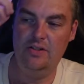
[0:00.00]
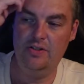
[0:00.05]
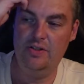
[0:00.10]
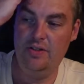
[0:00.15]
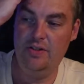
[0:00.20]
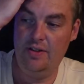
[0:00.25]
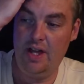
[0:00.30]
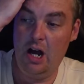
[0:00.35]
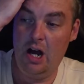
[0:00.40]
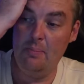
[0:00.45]

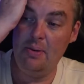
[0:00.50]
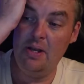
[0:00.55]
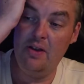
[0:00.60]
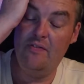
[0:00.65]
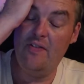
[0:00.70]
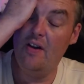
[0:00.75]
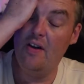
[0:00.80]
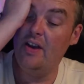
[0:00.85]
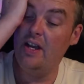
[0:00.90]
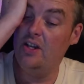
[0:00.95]
That'll be a
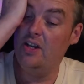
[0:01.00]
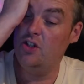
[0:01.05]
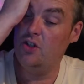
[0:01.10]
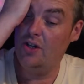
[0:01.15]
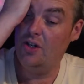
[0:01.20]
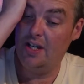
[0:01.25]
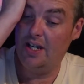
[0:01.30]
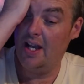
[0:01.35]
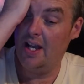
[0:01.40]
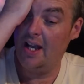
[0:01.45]
very
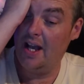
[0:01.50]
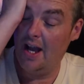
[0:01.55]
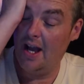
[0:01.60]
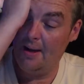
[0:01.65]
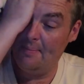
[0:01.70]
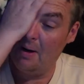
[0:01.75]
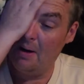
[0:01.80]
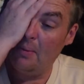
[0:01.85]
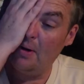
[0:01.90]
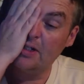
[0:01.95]
intriguing game.
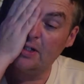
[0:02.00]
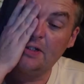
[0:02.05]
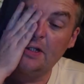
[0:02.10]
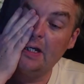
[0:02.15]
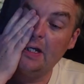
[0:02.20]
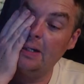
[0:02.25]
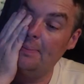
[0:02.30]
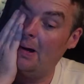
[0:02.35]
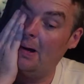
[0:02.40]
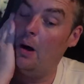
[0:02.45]
I was thinking
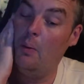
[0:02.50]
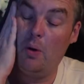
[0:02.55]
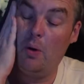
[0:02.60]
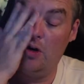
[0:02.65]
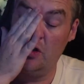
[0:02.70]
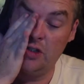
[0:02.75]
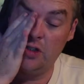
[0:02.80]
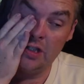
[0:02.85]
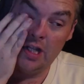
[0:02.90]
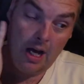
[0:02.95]
about
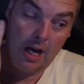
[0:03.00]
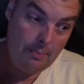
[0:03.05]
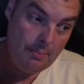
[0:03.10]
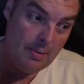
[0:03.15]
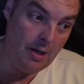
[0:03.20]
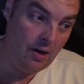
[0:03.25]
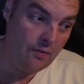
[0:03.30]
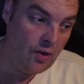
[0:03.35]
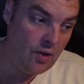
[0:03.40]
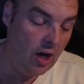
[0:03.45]
watching that, but
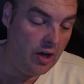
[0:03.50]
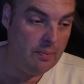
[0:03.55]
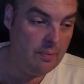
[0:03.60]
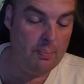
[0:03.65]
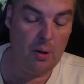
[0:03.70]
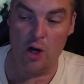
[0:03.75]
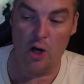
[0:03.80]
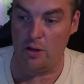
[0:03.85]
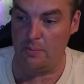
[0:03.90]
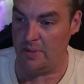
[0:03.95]
I've got an
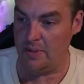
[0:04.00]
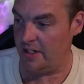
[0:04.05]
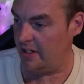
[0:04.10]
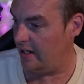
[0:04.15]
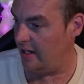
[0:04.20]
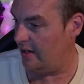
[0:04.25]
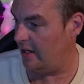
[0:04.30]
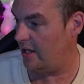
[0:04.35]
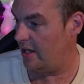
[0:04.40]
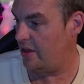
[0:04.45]
appointment
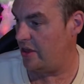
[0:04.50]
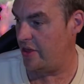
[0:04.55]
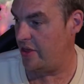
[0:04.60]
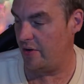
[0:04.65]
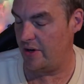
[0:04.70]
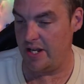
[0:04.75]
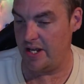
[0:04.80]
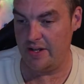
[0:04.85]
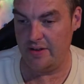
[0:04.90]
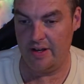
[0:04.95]

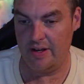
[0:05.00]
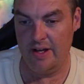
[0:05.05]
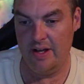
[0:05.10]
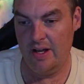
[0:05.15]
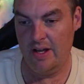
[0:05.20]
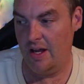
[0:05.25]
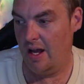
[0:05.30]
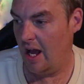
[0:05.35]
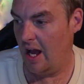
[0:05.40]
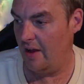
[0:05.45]

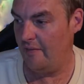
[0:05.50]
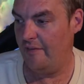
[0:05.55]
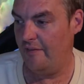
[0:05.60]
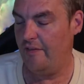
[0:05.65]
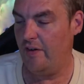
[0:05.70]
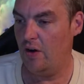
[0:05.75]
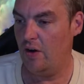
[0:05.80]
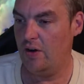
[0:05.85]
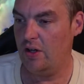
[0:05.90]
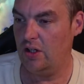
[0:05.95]
at
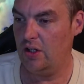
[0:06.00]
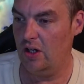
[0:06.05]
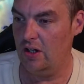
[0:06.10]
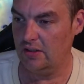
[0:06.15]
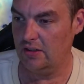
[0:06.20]
4 o'clock.